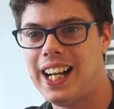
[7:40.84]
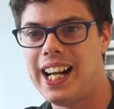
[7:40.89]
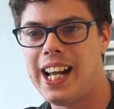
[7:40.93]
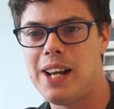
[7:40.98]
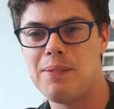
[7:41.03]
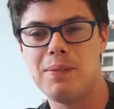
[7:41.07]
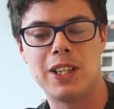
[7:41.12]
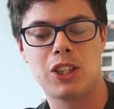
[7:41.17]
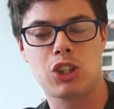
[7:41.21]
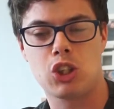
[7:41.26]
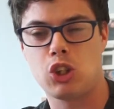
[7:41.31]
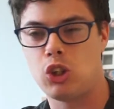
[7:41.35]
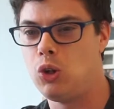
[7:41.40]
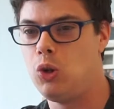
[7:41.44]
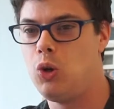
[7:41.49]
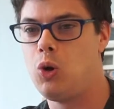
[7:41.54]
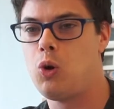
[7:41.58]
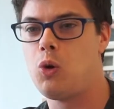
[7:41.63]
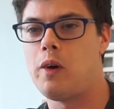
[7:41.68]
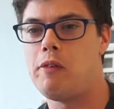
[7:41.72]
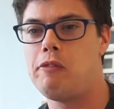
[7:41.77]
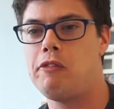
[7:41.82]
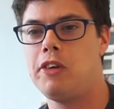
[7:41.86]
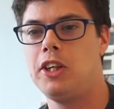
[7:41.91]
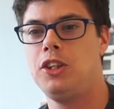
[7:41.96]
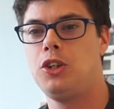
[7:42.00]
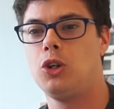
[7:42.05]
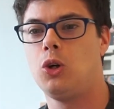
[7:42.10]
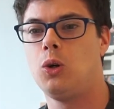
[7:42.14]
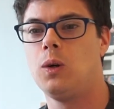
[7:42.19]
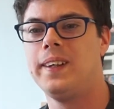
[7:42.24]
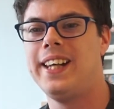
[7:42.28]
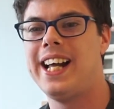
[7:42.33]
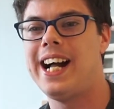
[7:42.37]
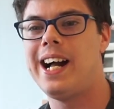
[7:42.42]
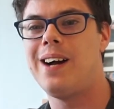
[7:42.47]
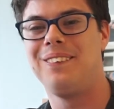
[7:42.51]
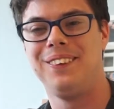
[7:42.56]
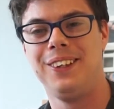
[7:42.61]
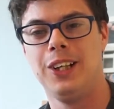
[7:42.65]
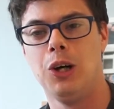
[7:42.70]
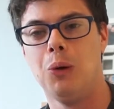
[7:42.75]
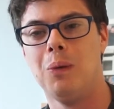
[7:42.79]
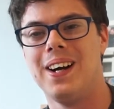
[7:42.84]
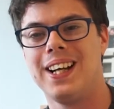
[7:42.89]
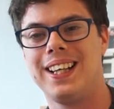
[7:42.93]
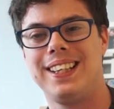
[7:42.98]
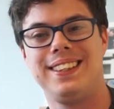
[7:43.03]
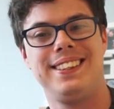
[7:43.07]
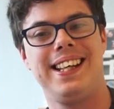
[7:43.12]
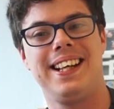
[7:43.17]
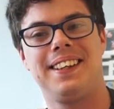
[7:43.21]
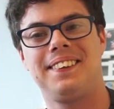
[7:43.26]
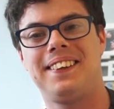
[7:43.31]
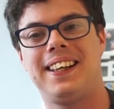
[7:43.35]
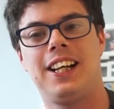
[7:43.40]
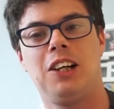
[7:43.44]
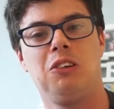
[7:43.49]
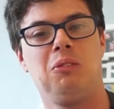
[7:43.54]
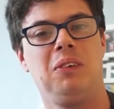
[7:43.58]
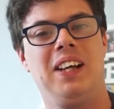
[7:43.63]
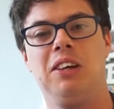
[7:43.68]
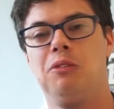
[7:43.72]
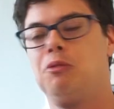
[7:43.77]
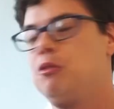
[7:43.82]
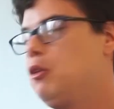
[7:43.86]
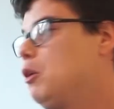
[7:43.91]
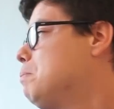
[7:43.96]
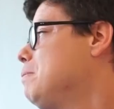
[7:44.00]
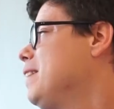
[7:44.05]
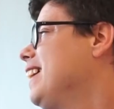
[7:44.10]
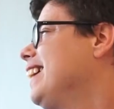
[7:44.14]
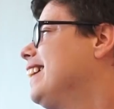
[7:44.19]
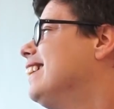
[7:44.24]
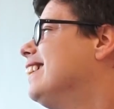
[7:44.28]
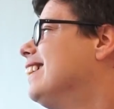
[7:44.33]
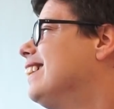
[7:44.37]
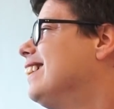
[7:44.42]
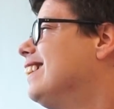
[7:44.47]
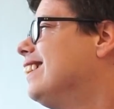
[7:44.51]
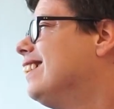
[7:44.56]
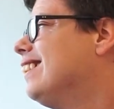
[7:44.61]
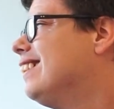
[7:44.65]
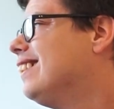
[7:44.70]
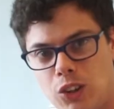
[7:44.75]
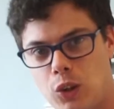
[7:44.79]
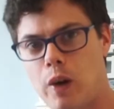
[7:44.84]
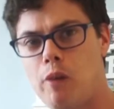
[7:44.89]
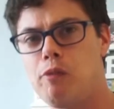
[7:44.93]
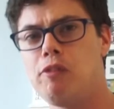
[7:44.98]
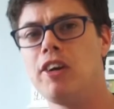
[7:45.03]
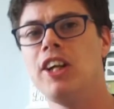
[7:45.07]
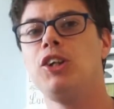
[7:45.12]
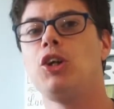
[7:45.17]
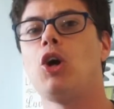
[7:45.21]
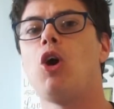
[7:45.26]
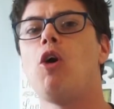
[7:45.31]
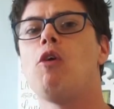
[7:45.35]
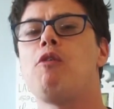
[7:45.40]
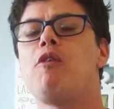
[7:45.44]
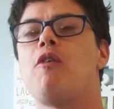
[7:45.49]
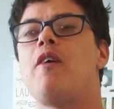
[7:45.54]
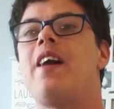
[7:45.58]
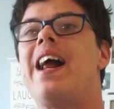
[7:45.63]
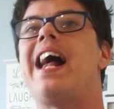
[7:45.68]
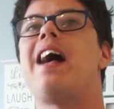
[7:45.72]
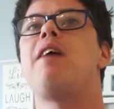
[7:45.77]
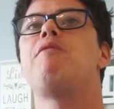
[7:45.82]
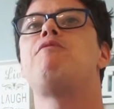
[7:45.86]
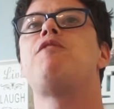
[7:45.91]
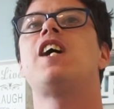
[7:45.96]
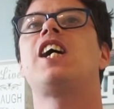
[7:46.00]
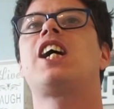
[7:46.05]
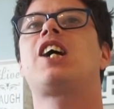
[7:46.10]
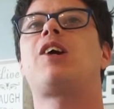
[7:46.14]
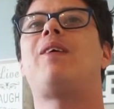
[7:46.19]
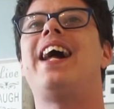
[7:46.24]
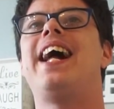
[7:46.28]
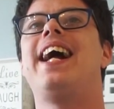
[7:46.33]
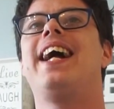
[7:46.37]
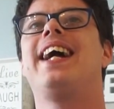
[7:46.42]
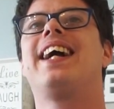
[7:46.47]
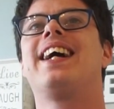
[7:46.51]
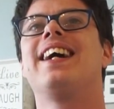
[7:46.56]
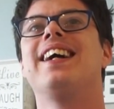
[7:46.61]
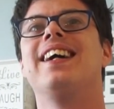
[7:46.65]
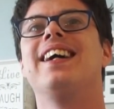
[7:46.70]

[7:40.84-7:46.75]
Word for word: I'm a true Gryffindor now. No one can take that away from me. Gryffindor forever, Greg.